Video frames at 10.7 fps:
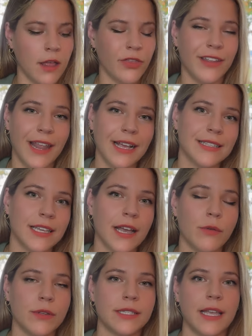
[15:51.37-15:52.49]
The next thing I
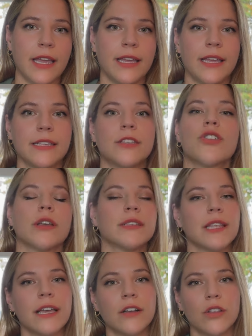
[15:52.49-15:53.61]
would say is just
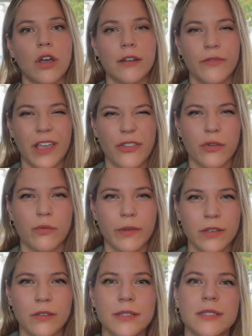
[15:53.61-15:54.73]
like a lot of the other
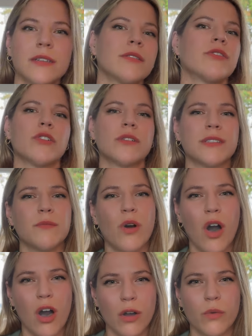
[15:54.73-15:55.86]
reels, there's some
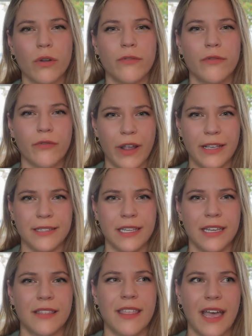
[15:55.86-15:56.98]
awkward
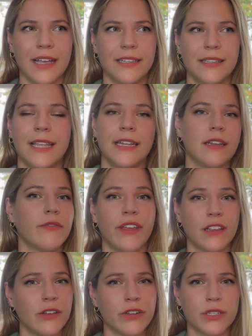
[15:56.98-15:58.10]
phrasing that native
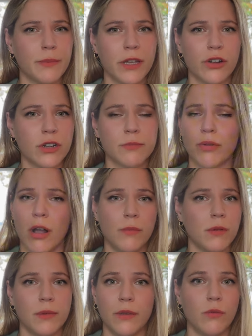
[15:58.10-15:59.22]
English speakers
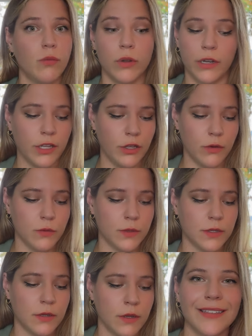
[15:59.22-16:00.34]
probably wouldn't use.